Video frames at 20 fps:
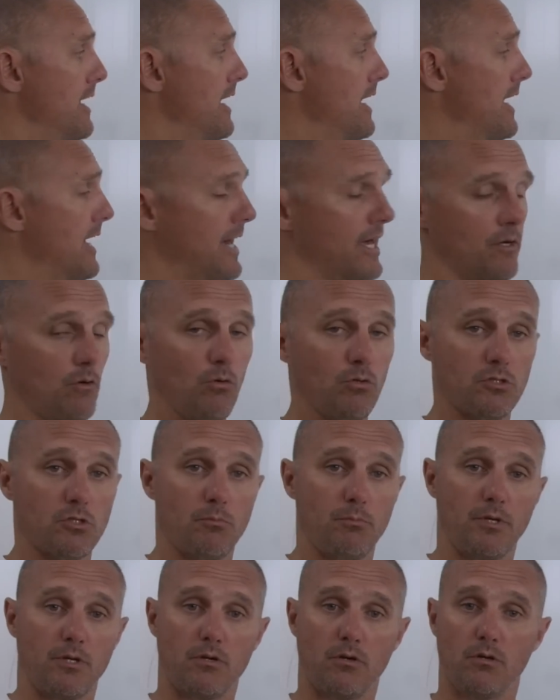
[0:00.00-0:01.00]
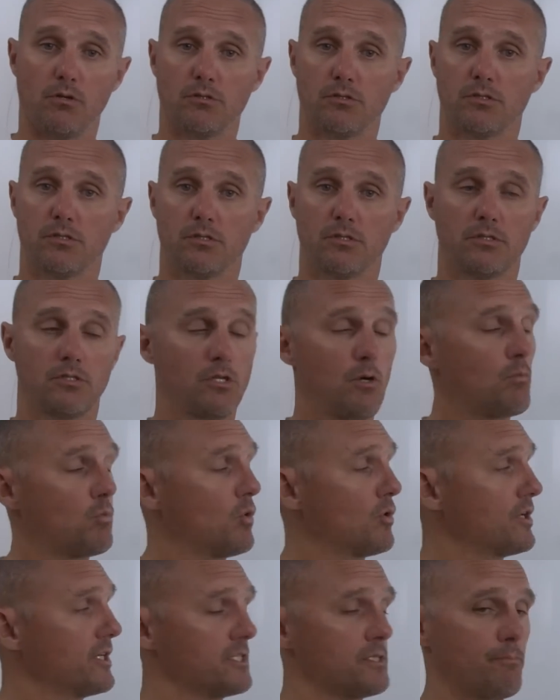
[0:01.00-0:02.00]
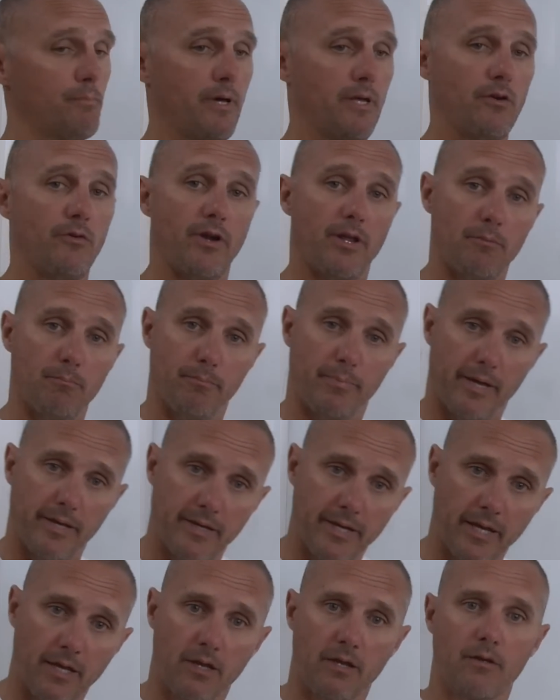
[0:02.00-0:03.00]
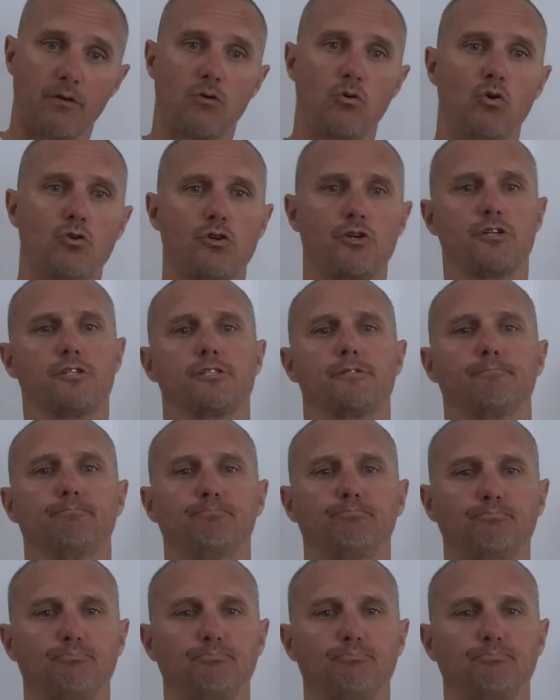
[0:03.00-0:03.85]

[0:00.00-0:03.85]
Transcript: and also because sub one is better at bending corners.